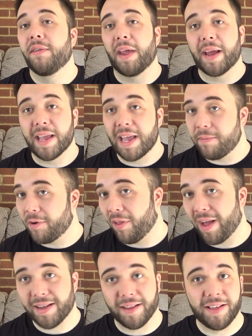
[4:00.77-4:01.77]
I can keep
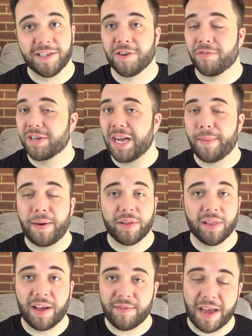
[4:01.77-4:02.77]
collecting these over time. I
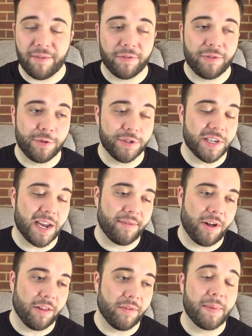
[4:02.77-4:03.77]
would love to have a full set of
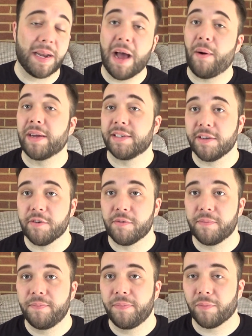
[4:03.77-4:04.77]
all of them, and now I
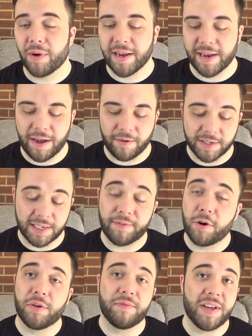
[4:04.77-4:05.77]
do right now, because
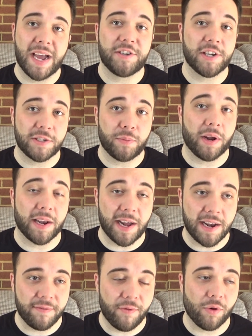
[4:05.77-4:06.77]
I've owned VHS 1 and
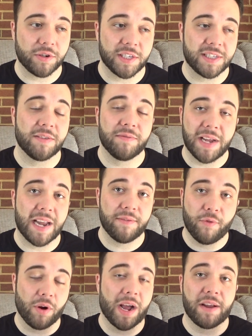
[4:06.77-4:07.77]
94 since the
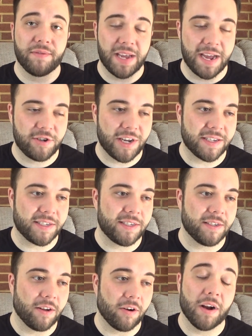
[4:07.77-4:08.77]
94 got a
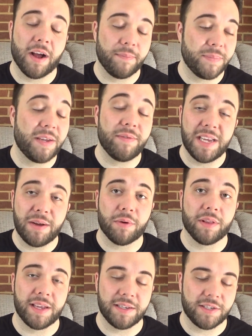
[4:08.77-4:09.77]
VHS or a DVD
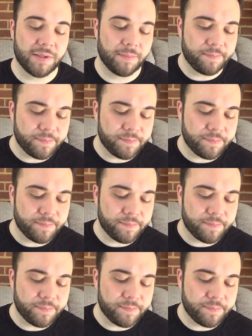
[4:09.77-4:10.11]
release.